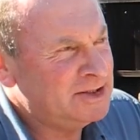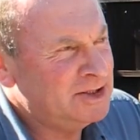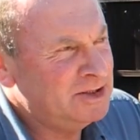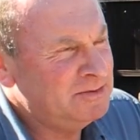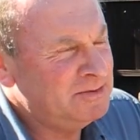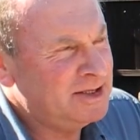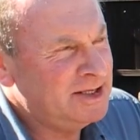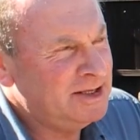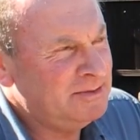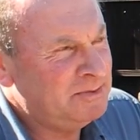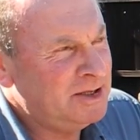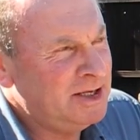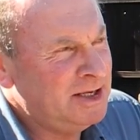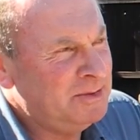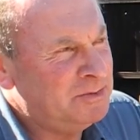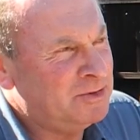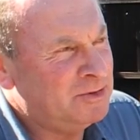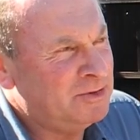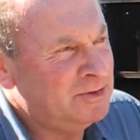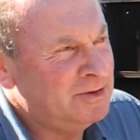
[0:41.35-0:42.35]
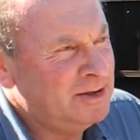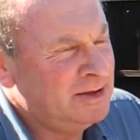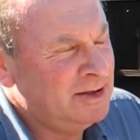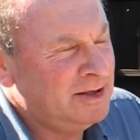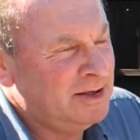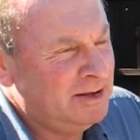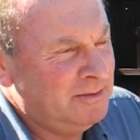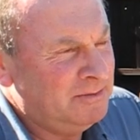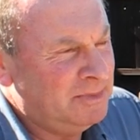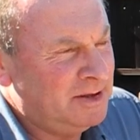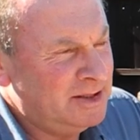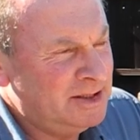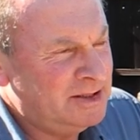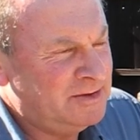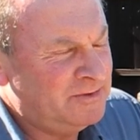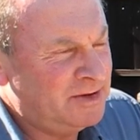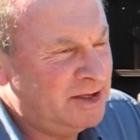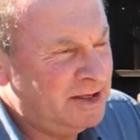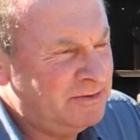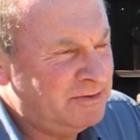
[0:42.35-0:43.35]
so many people, but he's
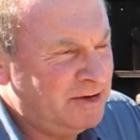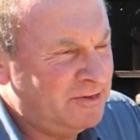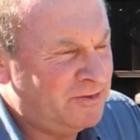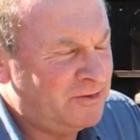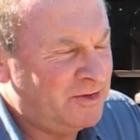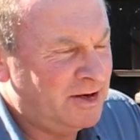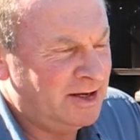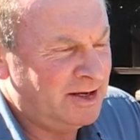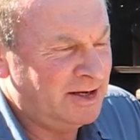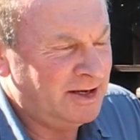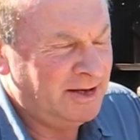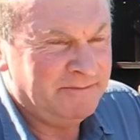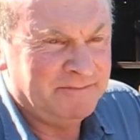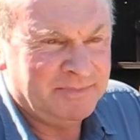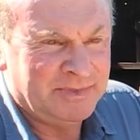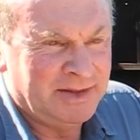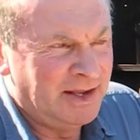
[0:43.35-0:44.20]
very, very friendly.